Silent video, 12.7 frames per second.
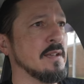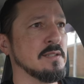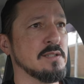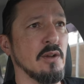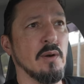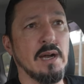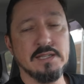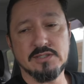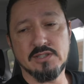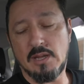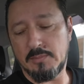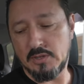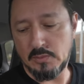So I
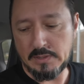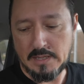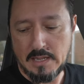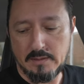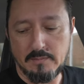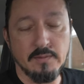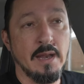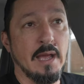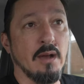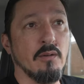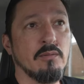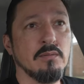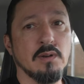stopped doing that.
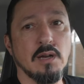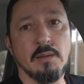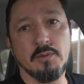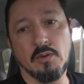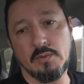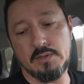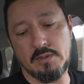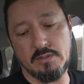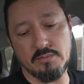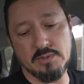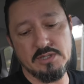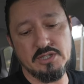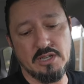Now I'm going to
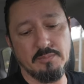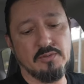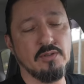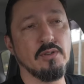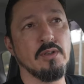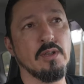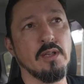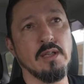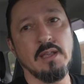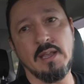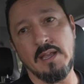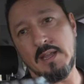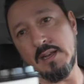three ships
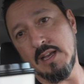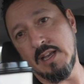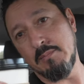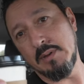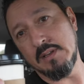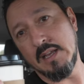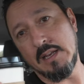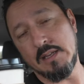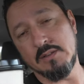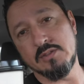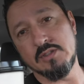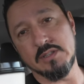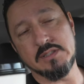and I've been
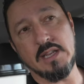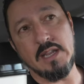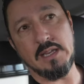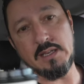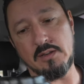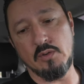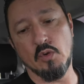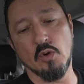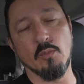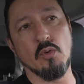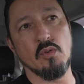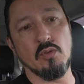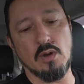getting just a
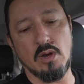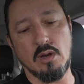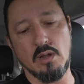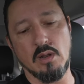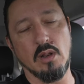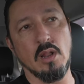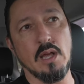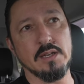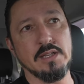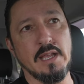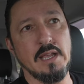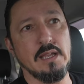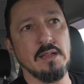normal
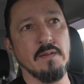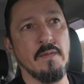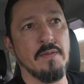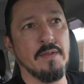latte,